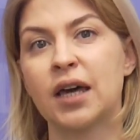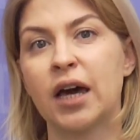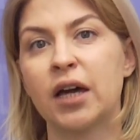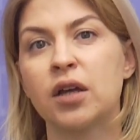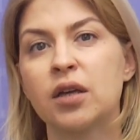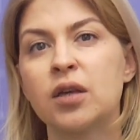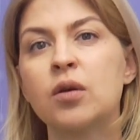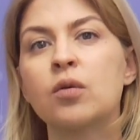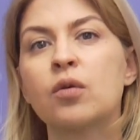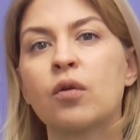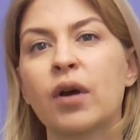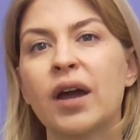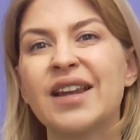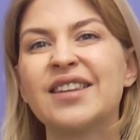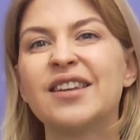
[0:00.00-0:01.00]
that
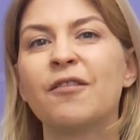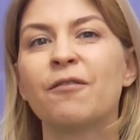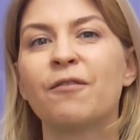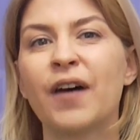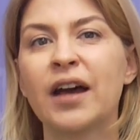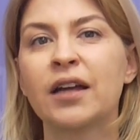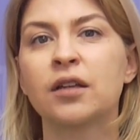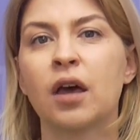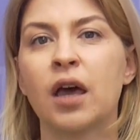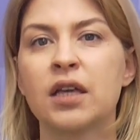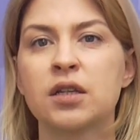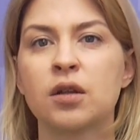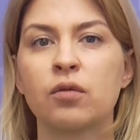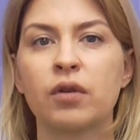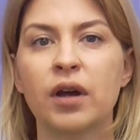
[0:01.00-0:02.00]
Ukraine de facto
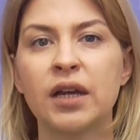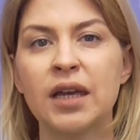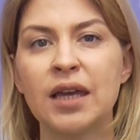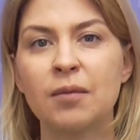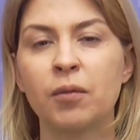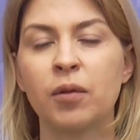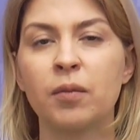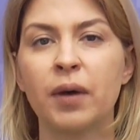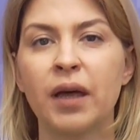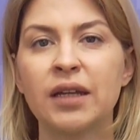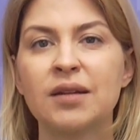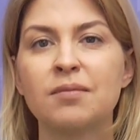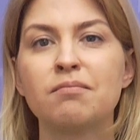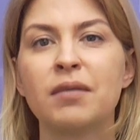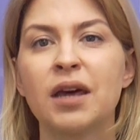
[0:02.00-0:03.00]
has already
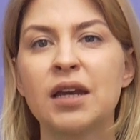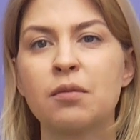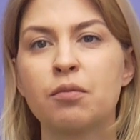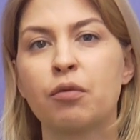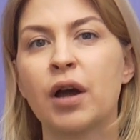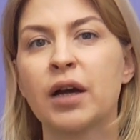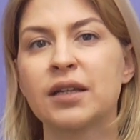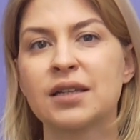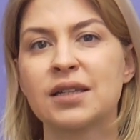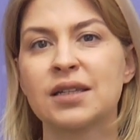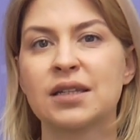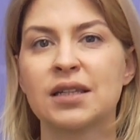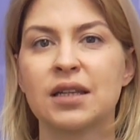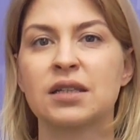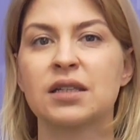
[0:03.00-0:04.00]
implemented many
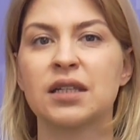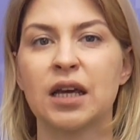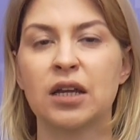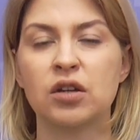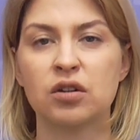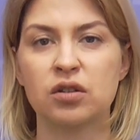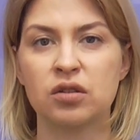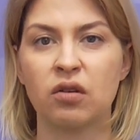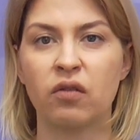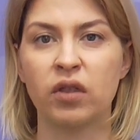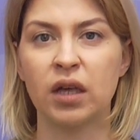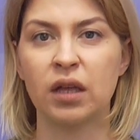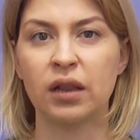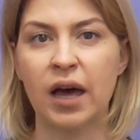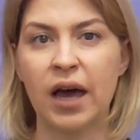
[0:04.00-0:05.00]
practices and standards of
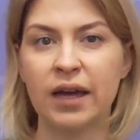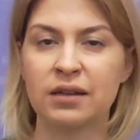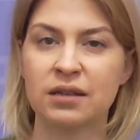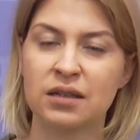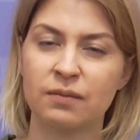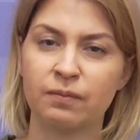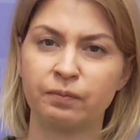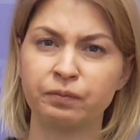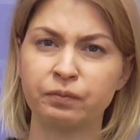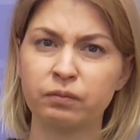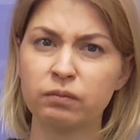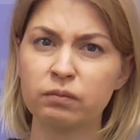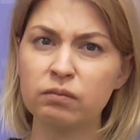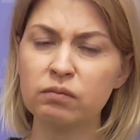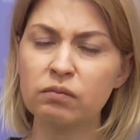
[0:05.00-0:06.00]
the alliance.
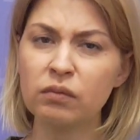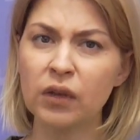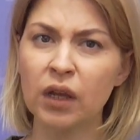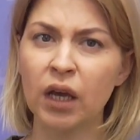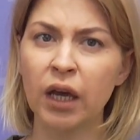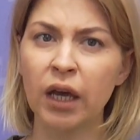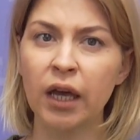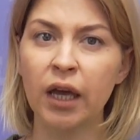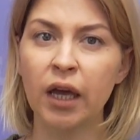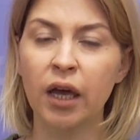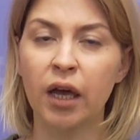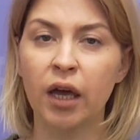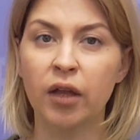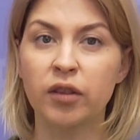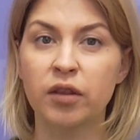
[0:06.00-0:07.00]

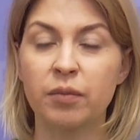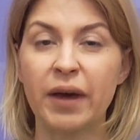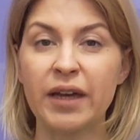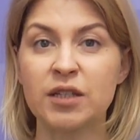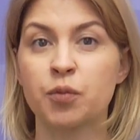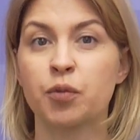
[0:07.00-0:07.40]
The best